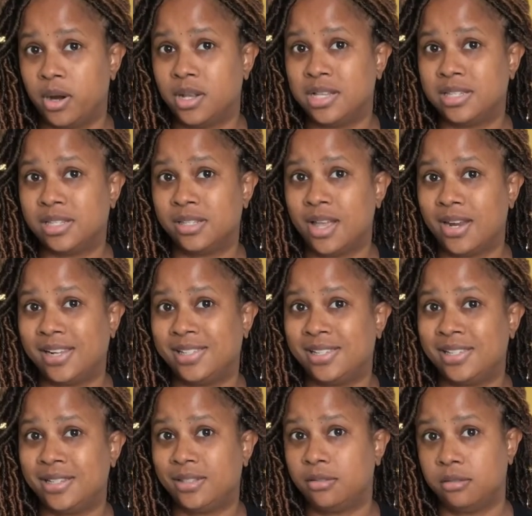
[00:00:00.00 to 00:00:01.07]
Because it's not that
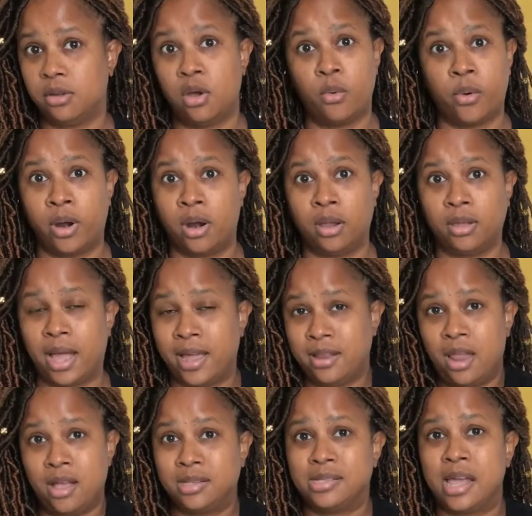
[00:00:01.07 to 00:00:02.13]
it don't work. I
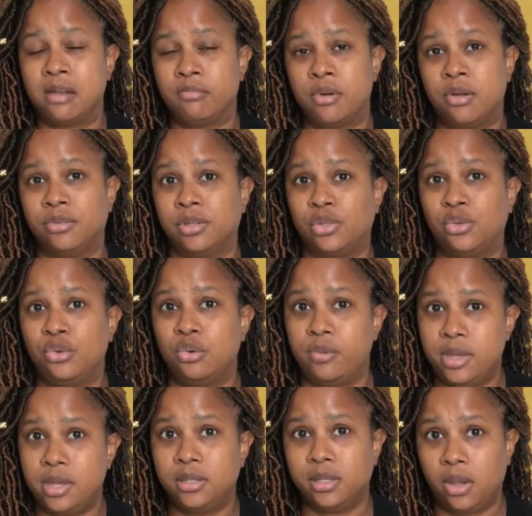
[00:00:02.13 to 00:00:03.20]
lost 9 pounds in 2
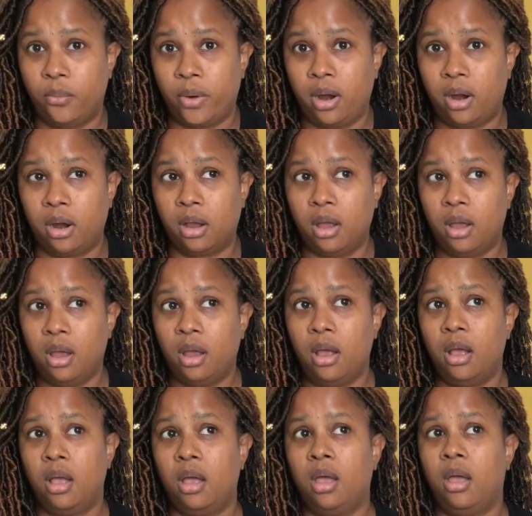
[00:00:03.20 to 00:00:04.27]
weeks. It worked.
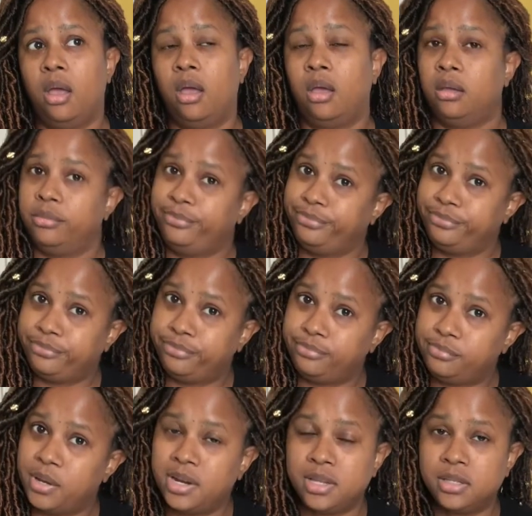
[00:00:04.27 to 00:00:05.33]

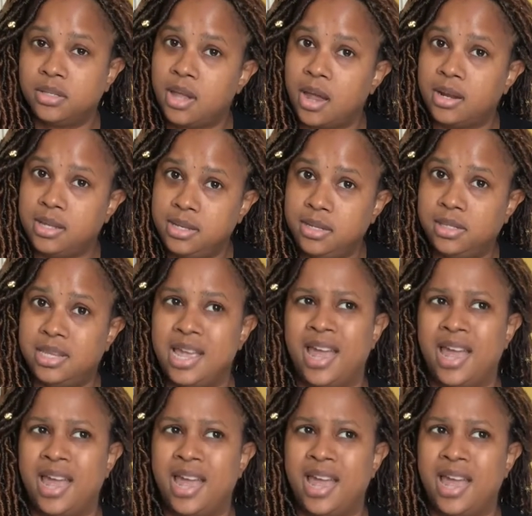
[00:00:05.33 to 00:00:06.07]
But it's not easy.